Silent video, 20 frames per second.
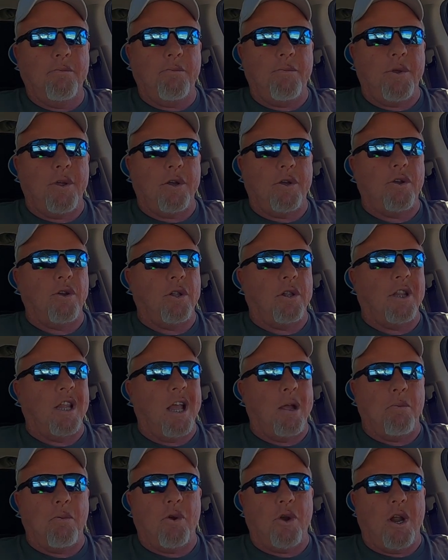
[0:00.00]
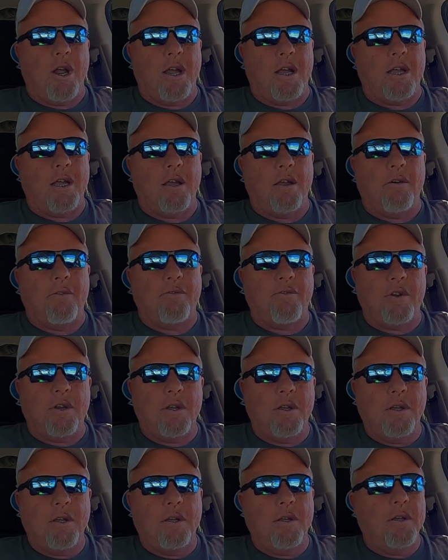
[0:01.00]
Be a good Labor Day gift
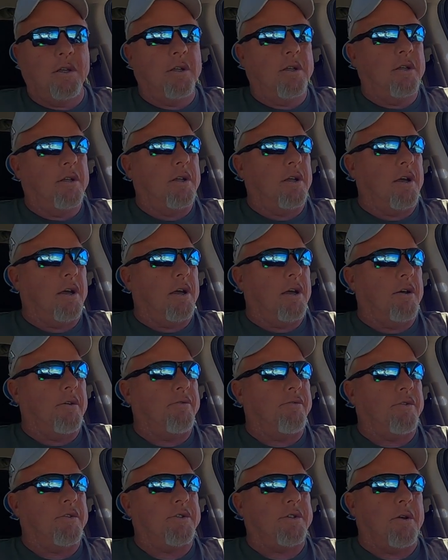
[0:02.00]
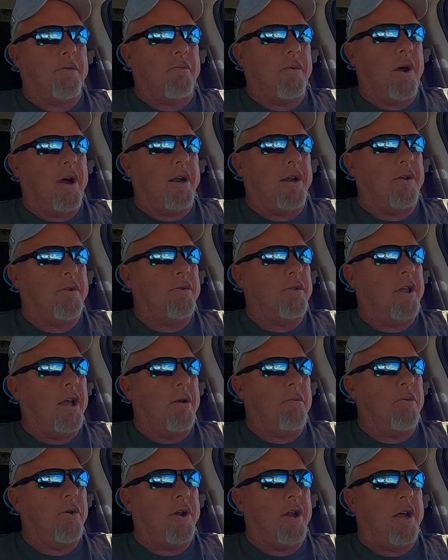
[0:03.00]
for somebody on
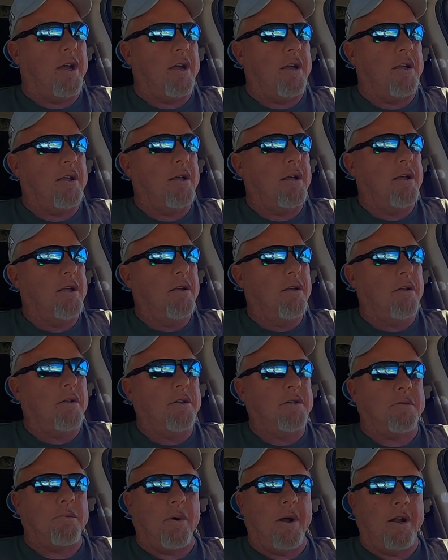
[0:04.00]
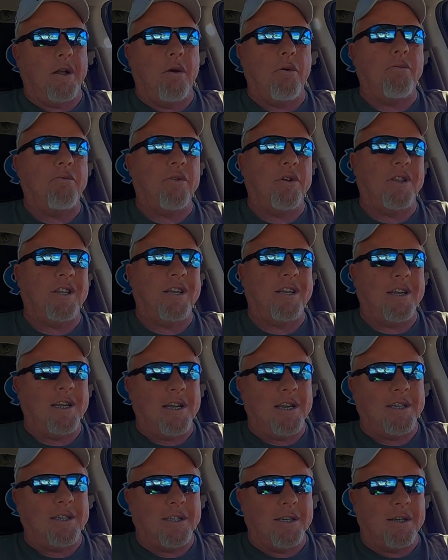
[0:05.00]
Labor Day, somebody hopefully that
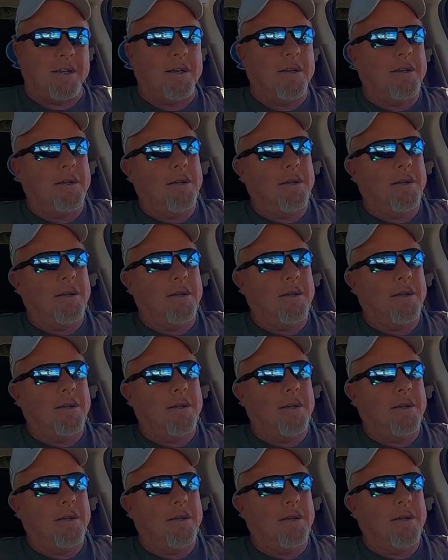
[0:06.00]
needs it.